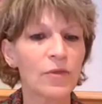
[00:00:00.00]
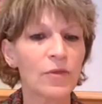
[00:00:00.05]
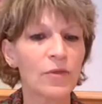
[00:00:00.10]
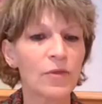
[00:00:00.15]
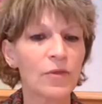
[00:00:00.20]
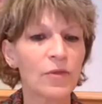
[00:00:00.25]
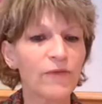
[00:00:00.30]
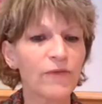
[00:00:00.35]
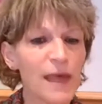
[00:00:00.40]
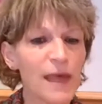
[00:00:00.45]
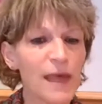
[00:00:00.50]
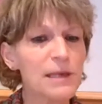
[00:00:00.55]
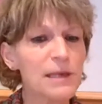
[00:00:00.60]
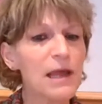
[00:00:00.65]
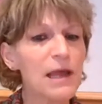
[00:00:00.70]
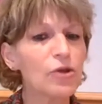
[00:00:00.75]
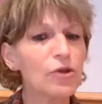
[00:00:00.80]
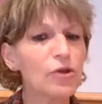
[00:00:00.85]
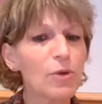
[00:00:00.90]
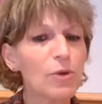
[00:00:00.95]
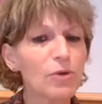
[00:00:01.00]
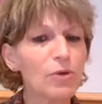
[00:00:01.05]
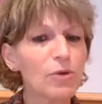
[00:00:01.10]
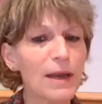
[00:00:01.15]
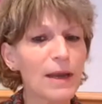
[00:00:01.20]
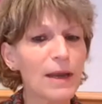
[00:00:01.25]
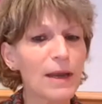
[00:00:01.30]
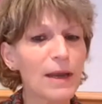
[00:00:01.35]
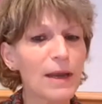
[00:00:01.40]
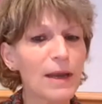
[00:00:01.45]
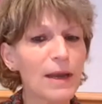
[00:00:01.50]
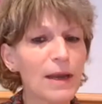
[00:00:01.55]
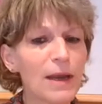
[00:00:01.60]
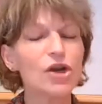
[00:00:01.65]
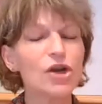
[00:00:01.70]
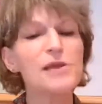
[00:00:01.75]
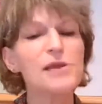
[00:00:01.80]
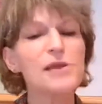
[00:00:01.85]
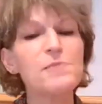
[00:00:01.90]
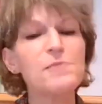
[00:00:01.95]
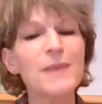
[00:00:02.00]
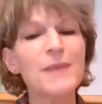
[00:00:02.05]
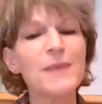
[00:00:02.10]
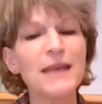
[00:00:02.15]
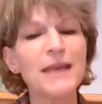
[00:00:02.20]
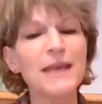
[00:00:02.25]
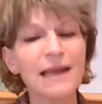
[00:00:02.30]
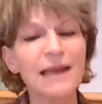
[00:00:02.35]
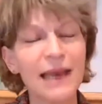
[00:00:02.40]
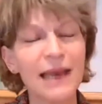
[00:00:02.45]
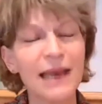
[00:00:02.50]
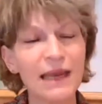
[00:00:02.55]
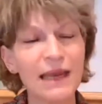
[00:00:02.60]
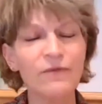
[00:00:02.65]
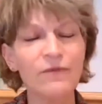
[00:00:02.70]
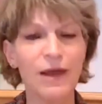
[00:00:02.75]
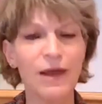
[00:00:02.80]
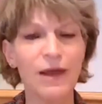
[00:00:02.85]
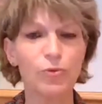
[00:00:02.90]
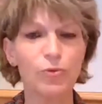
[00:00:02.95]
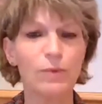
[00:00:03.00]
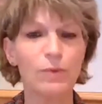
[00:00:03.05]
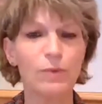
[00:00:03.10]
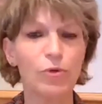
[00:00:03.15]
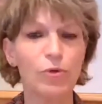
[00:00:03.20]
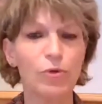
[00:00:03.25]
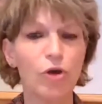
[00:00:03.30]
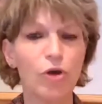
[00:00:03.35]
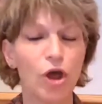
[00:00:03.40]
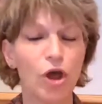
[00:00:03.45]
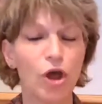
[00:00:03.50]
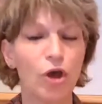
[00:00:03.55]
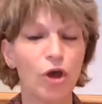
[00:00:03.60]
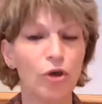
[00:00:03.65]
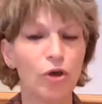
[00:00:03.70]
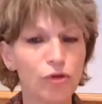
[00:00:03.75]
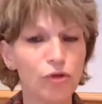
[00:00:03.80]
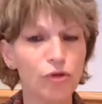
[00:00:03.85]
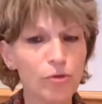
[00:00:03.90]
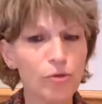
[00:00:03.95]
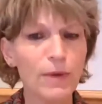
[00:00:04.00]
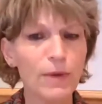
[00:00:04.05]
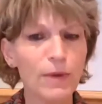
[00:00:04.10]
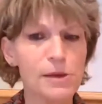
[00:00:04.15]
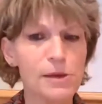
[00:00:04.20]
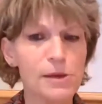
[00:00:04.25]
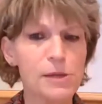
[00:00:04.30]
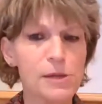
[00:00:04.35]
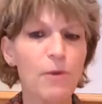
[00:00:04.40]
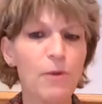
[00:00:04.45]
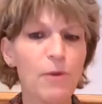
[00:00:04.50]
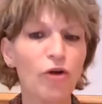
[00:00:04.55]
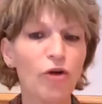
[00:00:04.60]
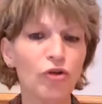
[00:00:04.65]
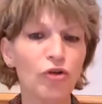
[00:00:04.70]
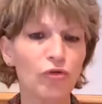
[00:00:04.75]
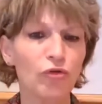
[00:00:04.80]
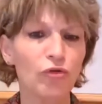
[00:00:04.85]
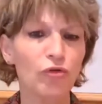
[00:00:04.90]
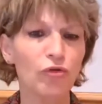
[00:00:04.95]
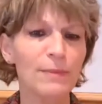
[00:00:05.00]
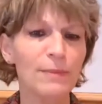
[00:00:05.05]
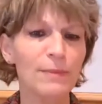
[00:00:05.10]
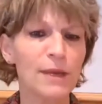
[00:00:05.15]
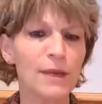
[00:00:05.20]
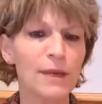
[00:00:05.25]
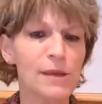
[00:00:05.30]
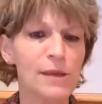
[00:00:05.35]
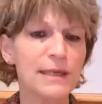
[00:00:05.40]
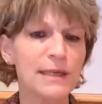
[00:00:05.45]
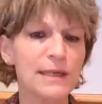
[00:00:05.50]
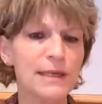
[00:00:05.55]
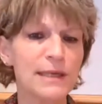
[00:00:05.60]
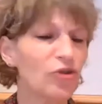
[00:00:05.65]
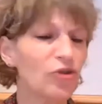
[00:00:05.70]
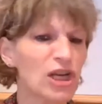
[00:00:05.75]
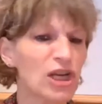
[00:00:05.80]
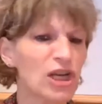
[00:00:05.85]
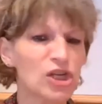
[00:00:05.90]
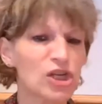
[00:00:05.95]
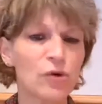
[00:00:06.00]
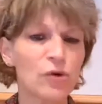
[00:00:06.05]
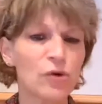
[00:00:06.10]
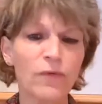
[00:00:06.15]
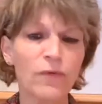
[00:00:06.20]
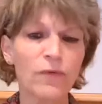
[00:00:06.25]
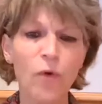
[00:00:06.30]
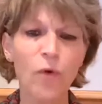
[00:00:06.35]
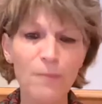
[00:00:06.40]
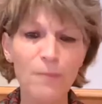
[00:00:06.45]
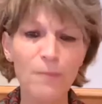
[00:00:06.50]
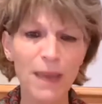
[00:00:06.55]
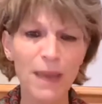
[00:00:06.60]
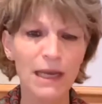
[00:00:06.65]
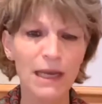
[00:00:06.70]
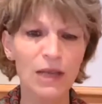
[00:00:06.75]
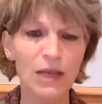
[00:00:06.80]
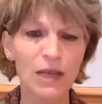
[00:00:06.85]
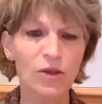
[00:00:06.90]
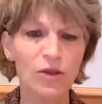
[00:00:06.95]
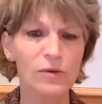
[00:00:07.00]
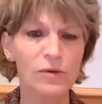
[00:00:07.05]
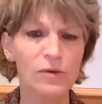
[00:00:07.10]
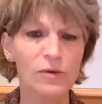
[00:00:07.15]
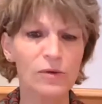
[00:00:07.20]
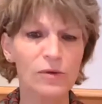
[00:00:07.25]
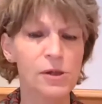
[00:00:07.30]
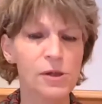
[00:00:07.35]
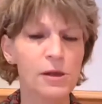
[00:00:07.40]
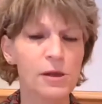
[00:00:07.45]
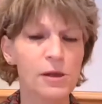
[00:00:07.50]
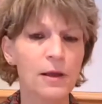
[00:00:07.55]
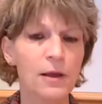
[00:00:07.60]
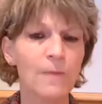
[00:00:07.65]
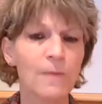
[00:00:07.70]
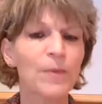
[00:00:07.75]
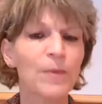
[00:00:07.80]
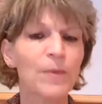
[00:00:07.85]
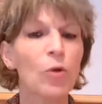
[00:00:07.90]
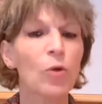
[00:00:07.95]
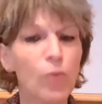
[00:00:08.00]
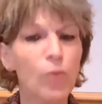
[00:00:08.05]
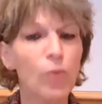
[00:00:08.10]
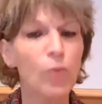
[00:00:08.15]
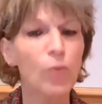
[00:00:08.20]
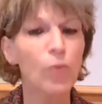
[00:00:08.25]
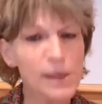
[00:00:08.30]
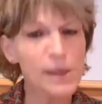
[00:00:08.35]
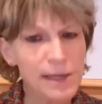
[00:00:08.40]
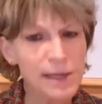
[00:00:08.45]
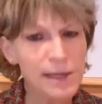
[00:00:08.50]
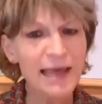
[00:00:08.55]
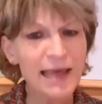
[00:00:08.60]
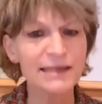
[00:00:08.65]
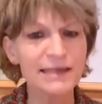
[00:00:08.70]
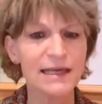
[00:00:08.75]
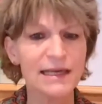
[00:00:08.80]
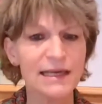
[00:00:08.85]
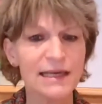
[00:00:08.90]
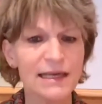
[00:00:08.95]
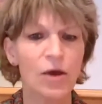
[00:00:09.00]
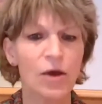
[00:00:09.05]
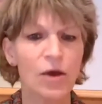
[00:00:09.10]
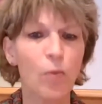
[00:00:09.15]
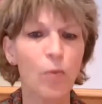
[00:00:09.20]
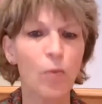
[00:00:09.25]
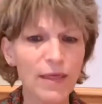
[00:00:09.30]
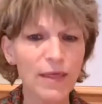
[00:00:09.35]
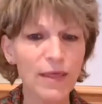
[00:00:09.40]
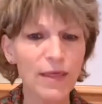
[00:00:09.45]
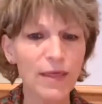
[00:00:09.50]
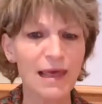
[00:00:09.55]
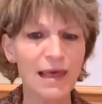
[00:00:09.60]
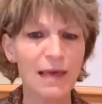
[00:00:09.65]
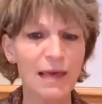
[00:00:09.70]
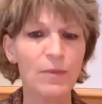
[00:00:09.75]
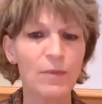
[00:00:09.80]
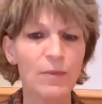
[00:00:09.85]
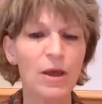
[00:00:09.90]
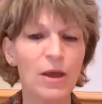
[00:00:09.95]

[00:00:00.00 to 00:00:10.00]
The Viasna Human Rights Center has been an invaluable human rights partner to Amnesty International for many years. We stand with them